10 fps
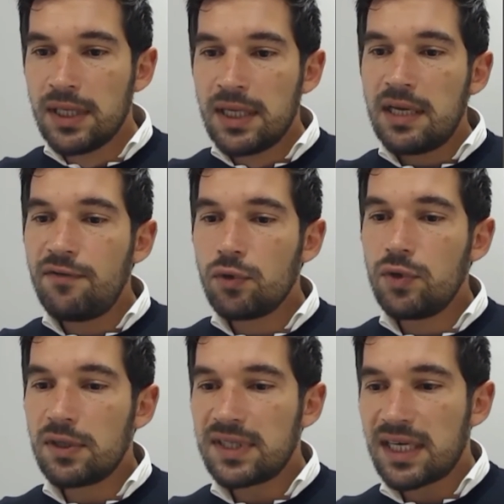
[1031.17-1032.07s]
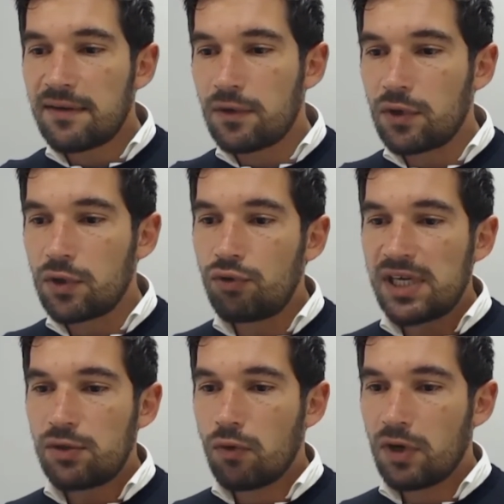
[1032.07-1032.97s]
If you don't have a
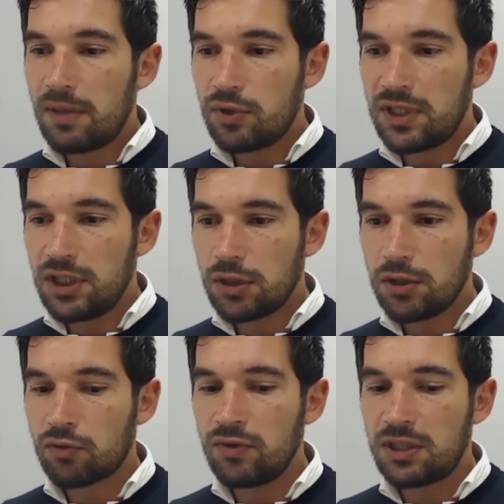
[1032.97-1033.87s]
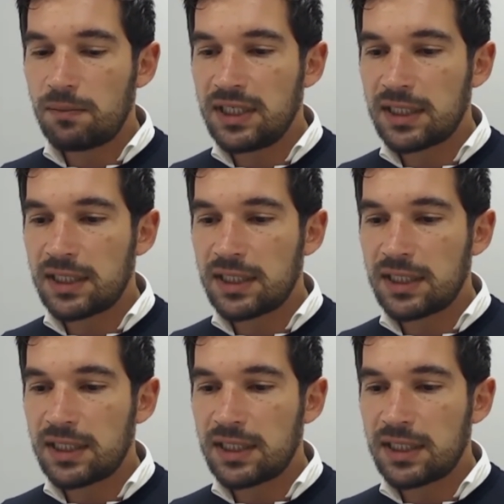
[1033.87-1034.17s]
great wall apposition, which means